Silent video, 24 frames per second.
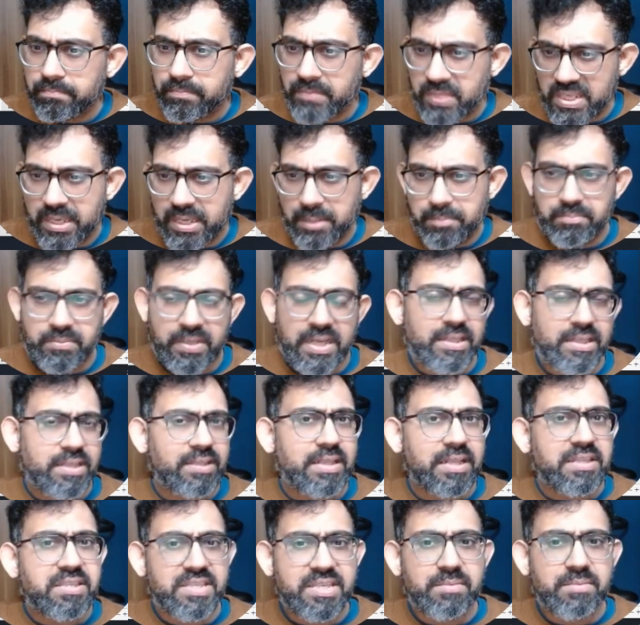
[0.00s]
Yeah, I think
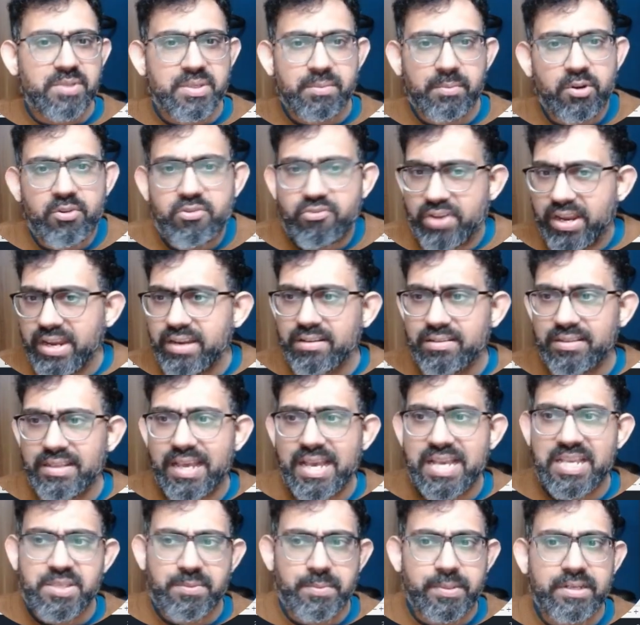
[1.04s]
that seems about right. There
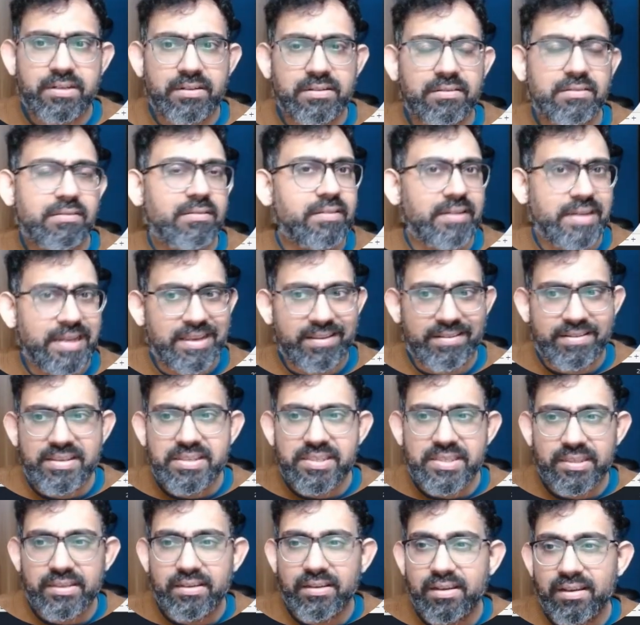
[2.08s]
has been a
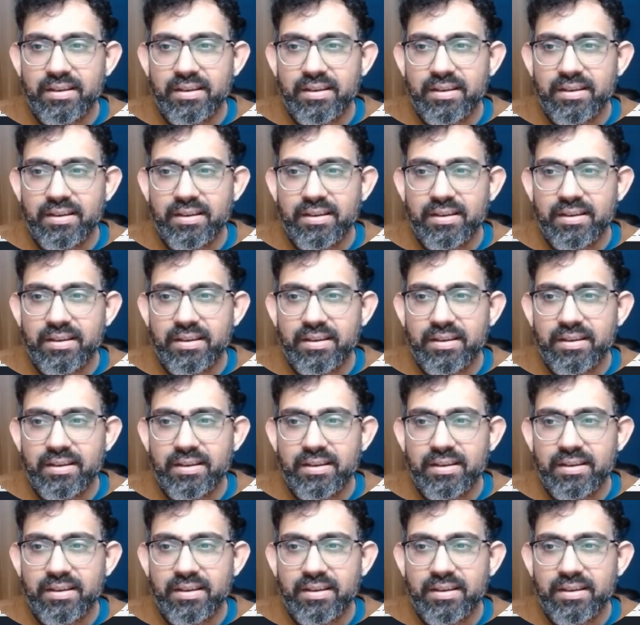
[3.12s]
decrease.